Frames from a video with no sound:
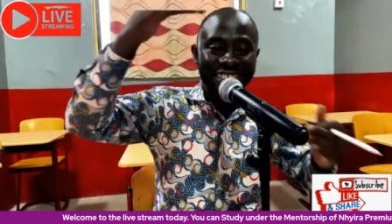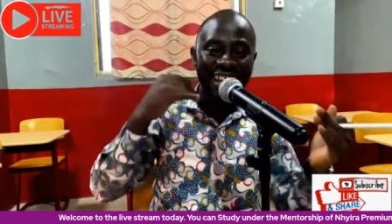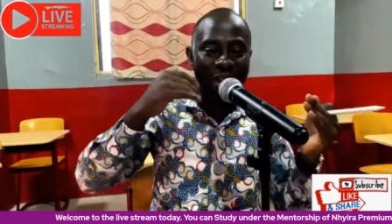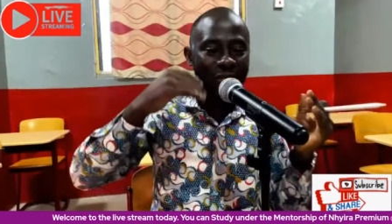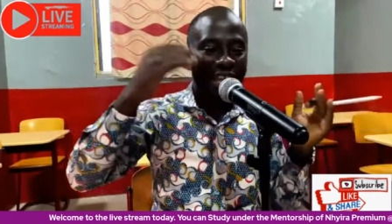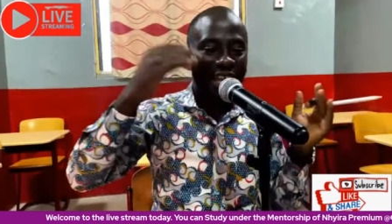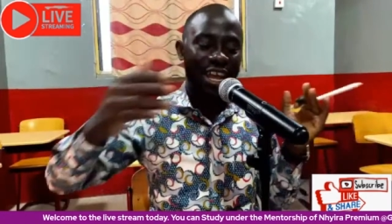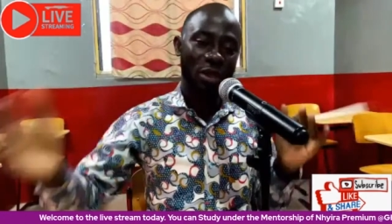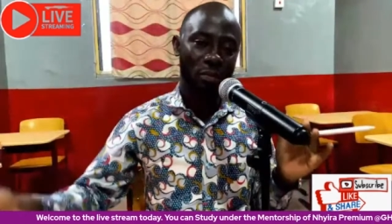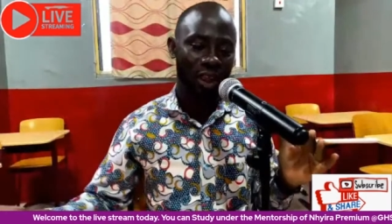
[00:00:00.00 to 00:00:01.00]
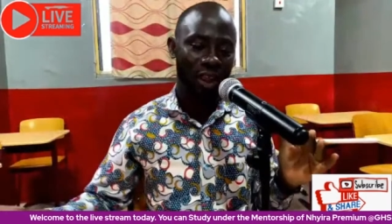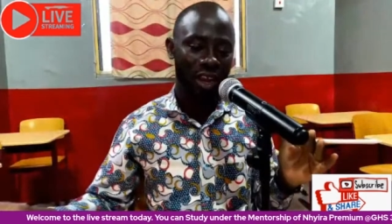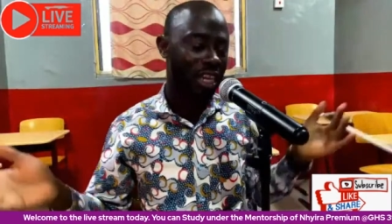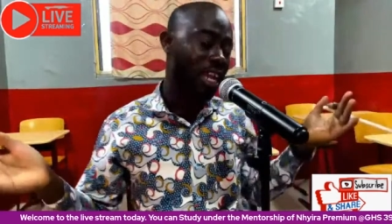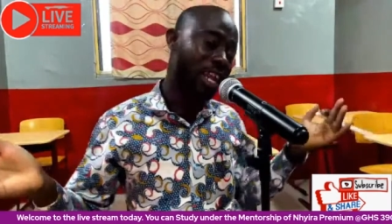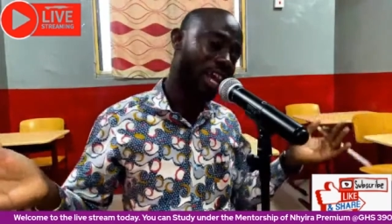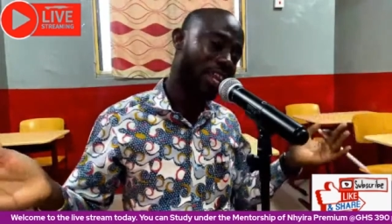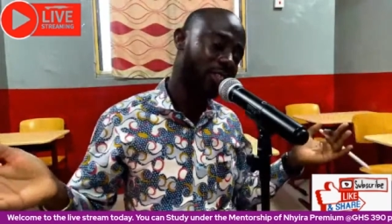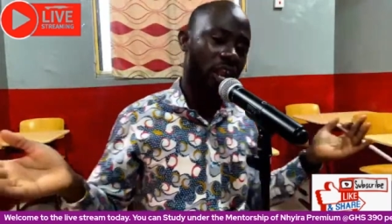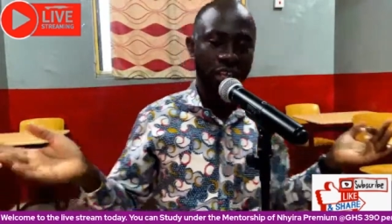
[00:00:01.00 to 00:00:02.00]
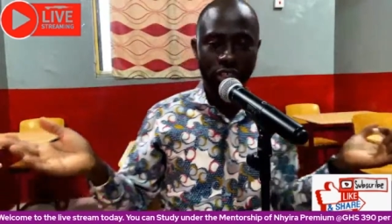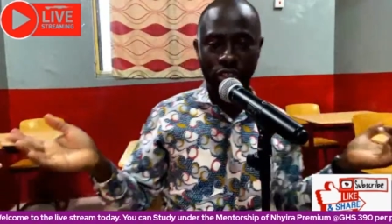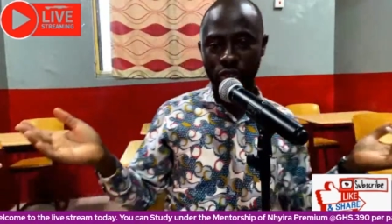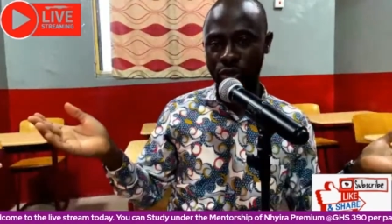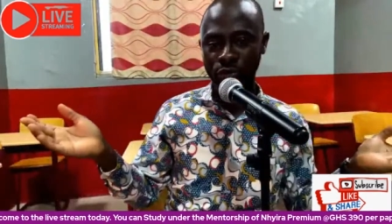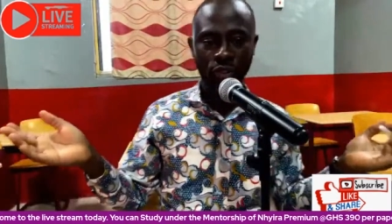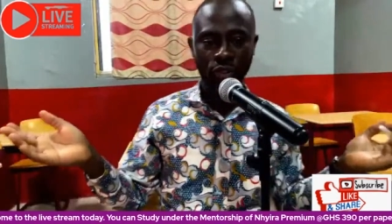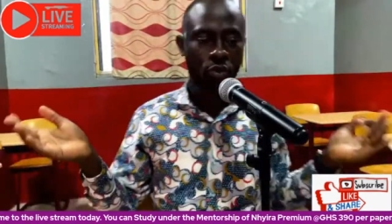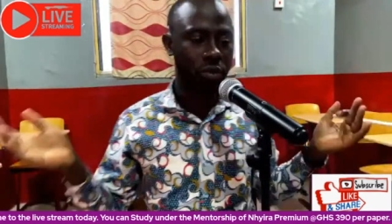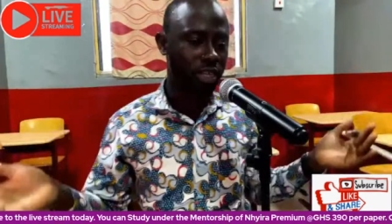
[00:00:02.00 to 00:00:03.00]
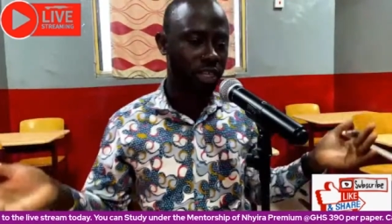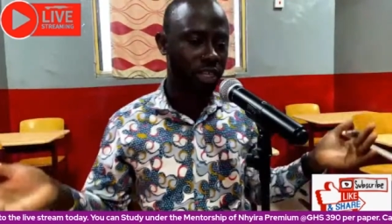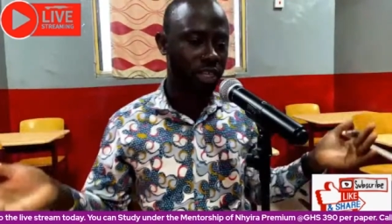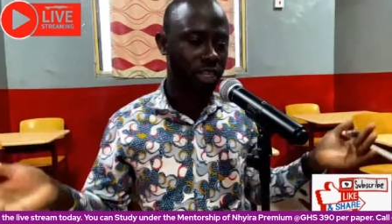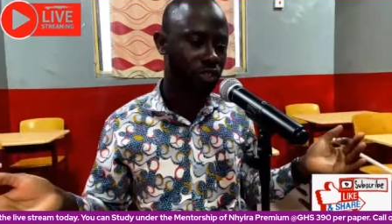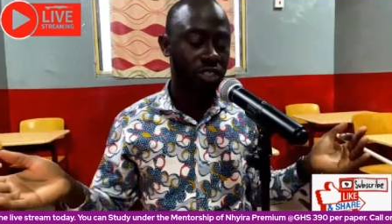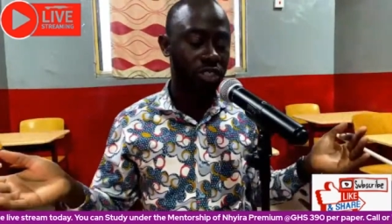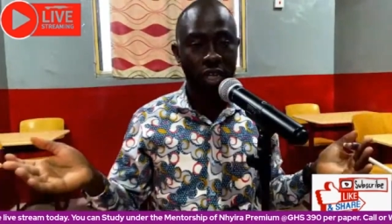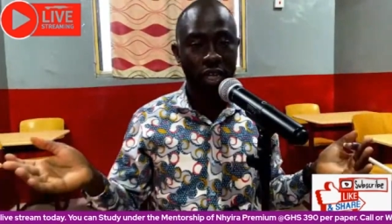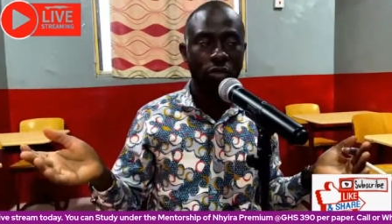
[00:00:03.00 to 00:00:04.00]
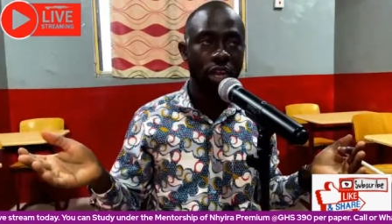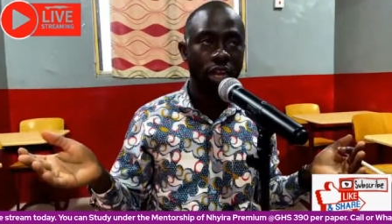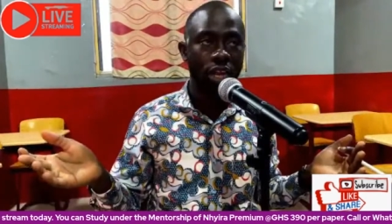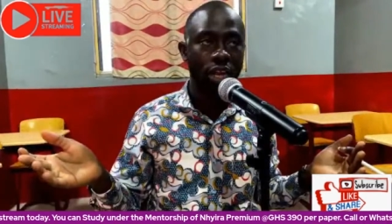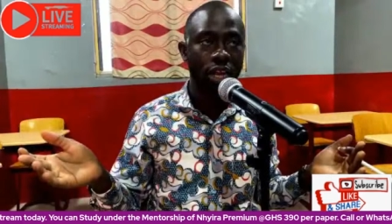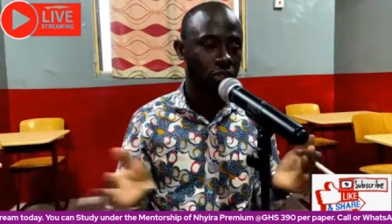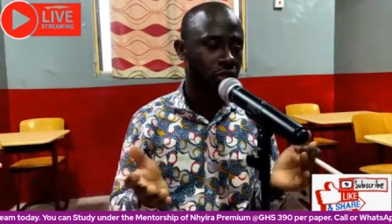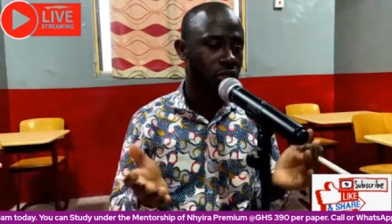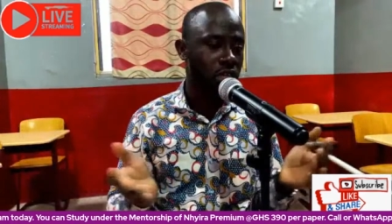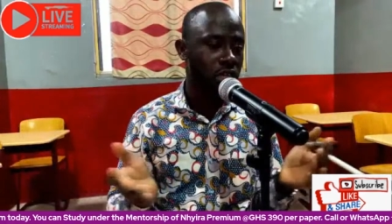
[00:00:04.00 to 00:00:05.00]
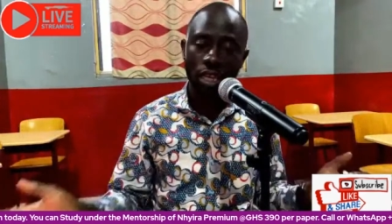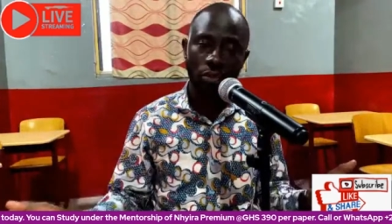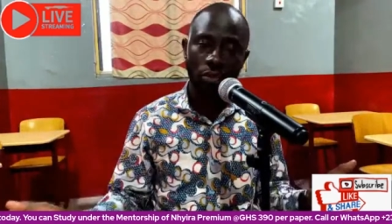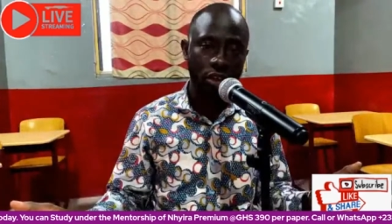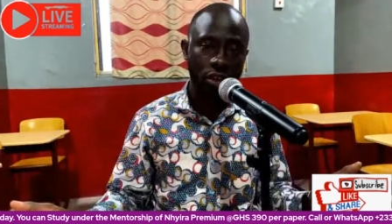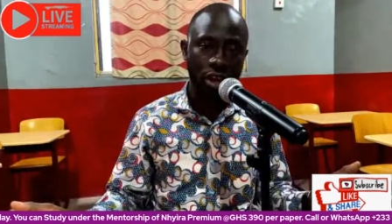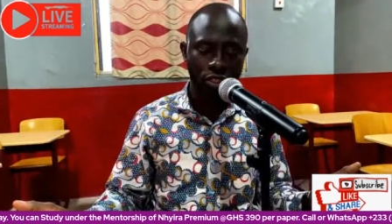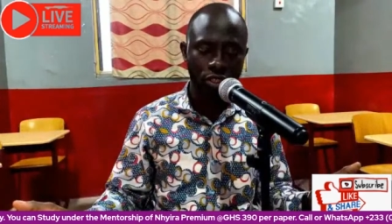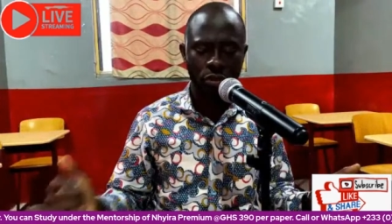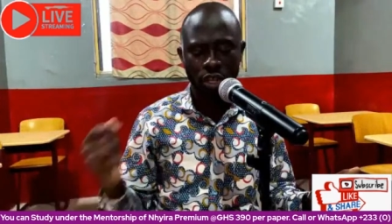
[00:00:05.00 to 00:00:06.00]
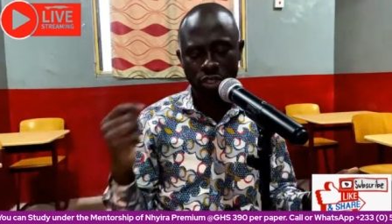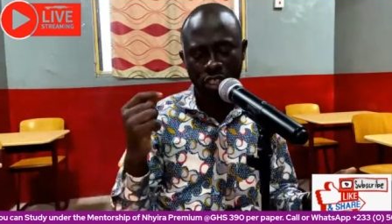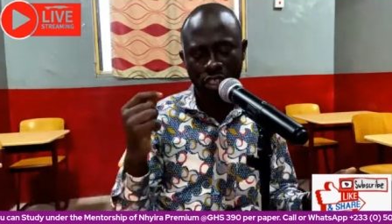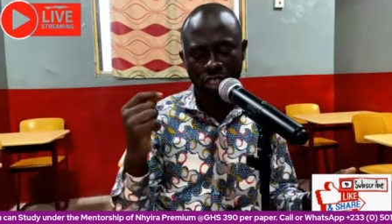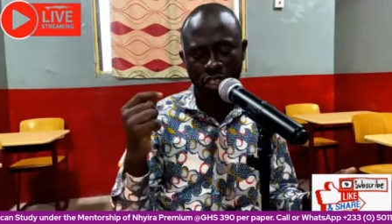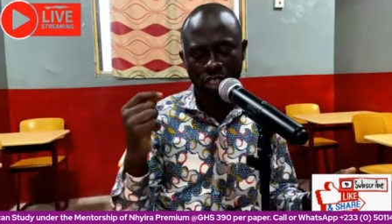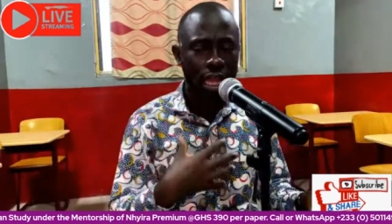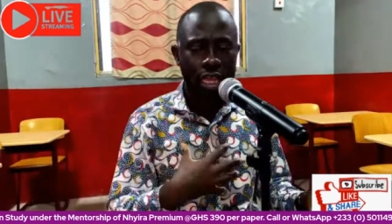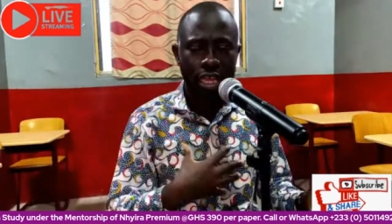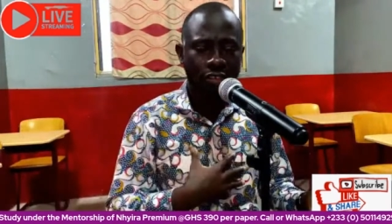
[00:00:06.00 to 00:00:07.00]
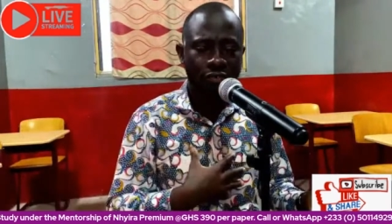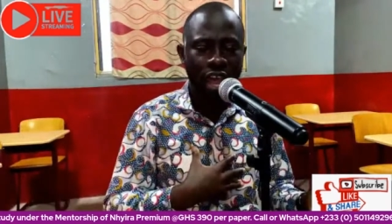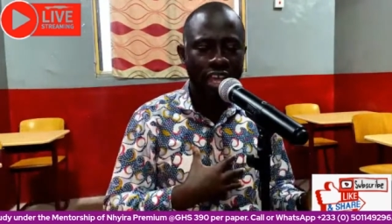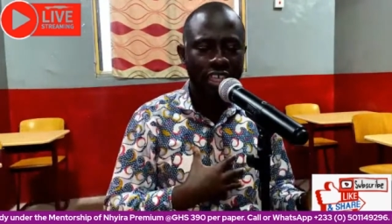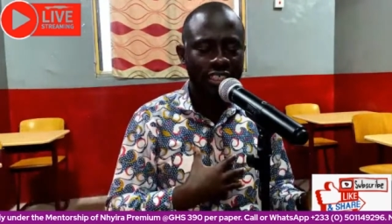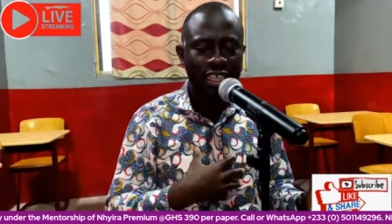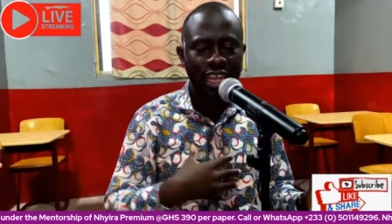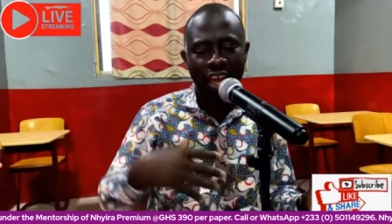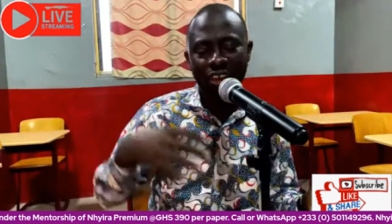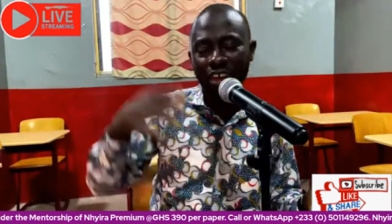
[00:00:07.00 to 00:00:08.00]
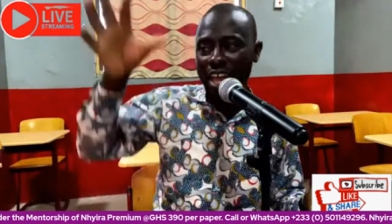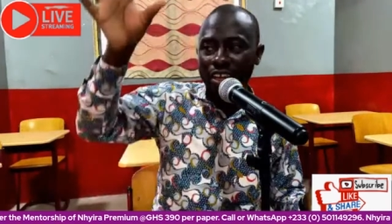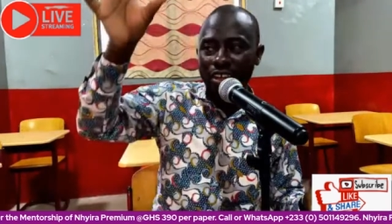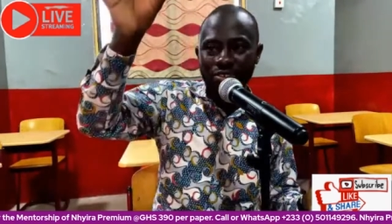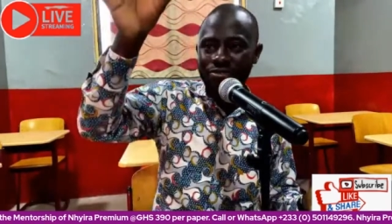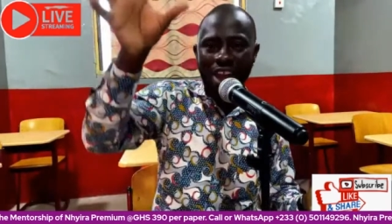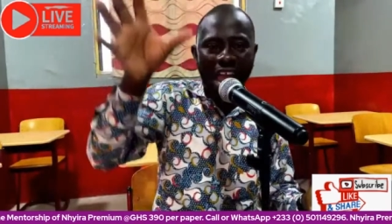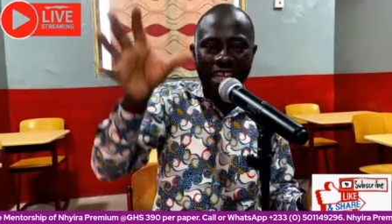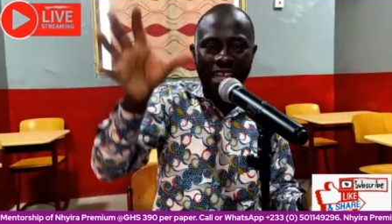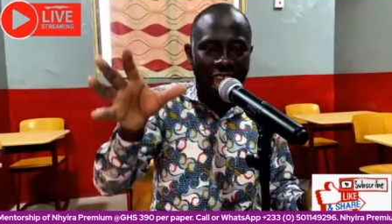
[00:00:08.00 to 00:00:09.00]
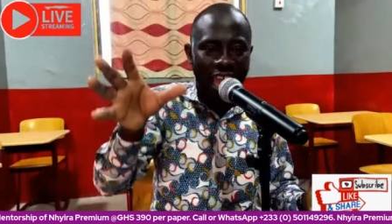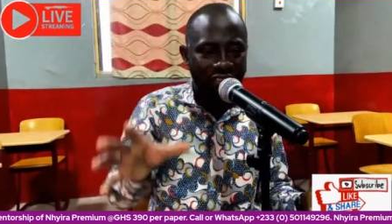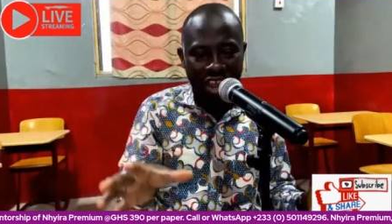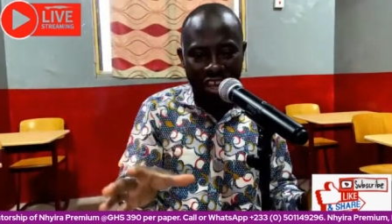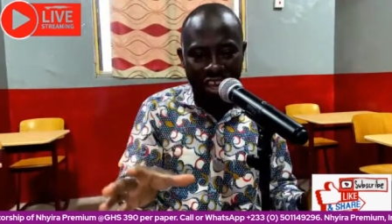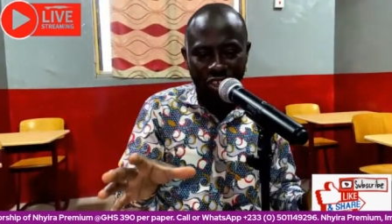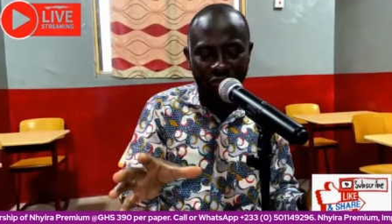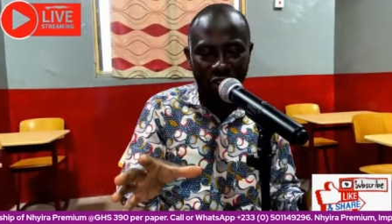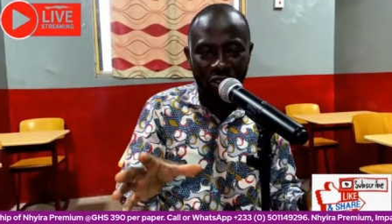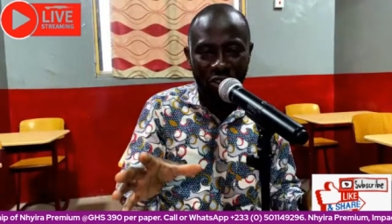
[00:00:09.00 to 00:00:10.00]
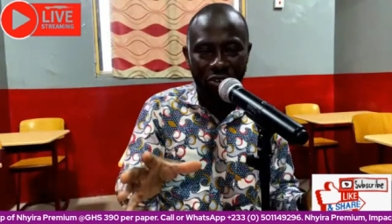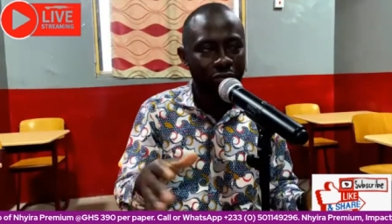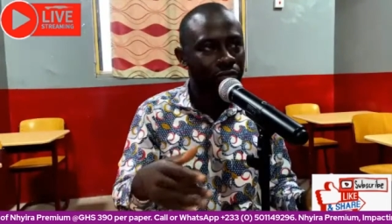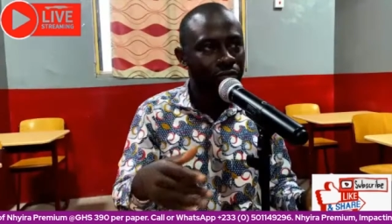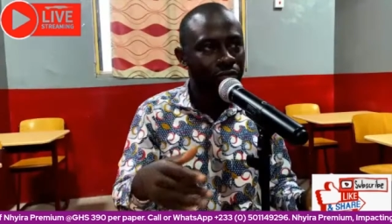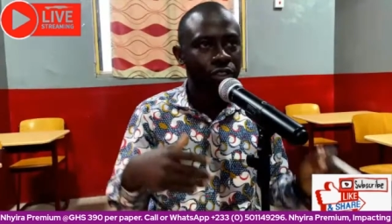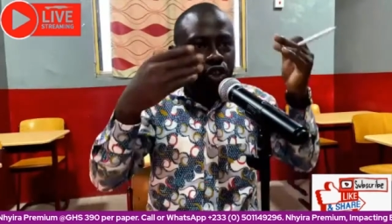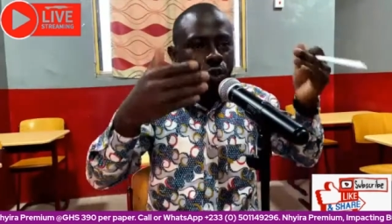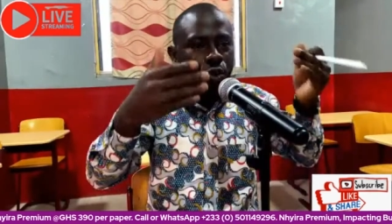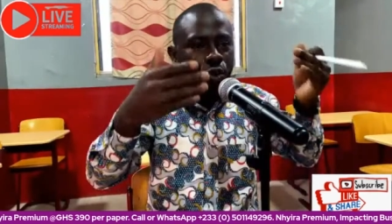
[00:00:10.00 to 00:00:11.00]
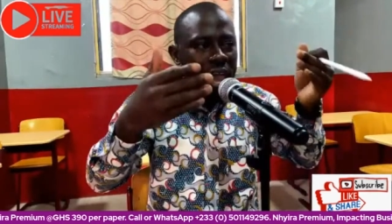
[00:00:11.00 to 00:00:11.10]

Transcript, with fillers: it up. Then we polish it. And that is what I do with my students, especially when it comes to dealing with the ratios. Because you see, if I sit down and write a ratio for you, you may